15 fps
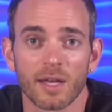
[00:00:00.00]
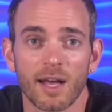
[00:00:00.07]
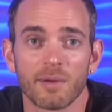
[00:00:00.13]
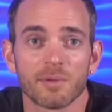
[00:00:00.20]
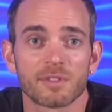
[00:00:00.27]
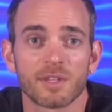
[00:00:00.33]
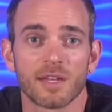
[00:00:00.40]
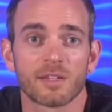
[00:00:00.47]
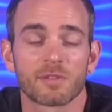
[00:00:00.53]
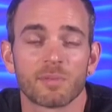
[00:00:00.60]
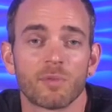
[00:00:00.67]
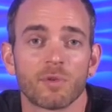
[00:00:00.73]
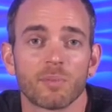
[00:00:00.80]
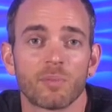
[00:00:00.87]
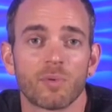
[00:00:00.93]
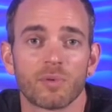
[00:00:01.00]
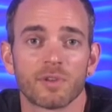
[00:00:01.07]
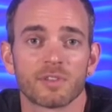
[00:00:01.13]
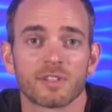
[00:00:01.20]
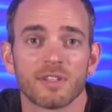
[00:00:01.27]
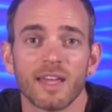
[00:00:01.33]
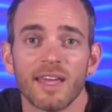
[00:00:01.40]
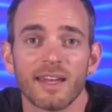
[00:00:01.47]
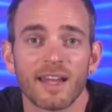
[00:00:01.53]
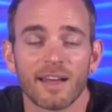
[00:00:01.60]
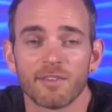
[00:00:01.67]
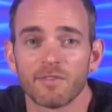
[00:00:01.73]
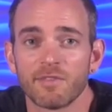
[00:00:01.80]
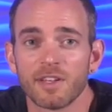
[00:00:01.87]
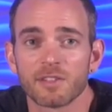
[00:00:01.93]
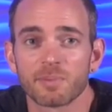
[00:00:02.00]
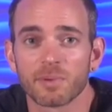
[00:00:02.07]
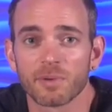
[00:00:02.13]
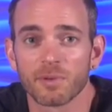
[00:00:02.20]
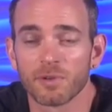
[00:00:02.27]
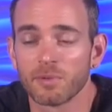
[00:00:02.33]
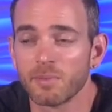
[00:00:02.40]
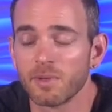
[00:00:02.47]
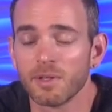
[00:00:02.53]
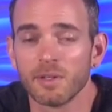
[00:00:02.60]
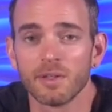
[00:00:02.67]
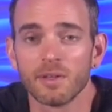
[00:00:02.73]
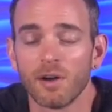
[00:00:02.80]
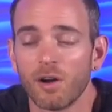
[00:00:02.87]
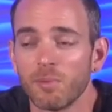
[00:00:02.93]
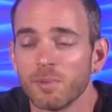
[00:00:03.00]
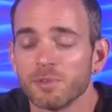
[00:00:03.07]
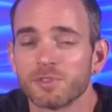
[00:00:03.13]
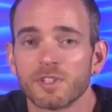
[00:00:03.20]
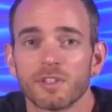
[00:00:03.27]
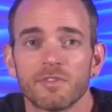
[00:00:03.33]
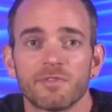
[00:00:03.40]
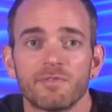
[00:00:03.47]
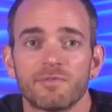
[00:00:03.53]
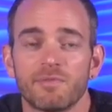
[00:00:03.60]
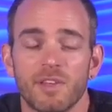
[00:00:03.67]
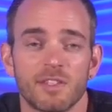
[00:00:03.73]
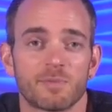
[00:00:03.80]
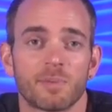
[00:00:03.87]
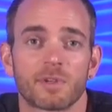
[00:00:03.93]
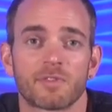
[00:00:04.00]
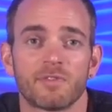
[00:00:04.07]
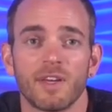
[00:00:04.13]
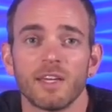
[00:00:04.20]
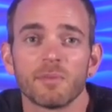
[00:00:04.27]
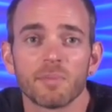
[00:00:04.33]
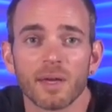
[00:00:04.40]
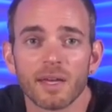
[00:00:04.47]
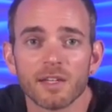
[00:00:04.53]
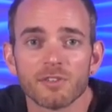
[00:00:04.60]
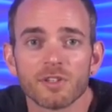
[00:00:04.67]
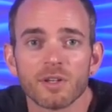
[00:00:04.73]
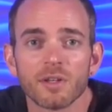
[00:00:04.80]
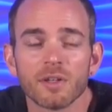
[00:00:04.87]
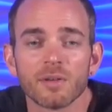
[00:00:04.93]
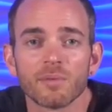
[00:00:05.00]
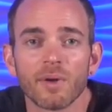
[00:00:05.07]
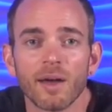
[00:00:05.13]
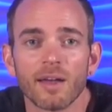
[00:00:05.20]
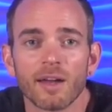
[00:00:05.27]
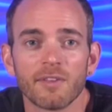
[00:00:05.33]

I would say it's more important today to have a Facebook group almost than a Facebook fan page, right?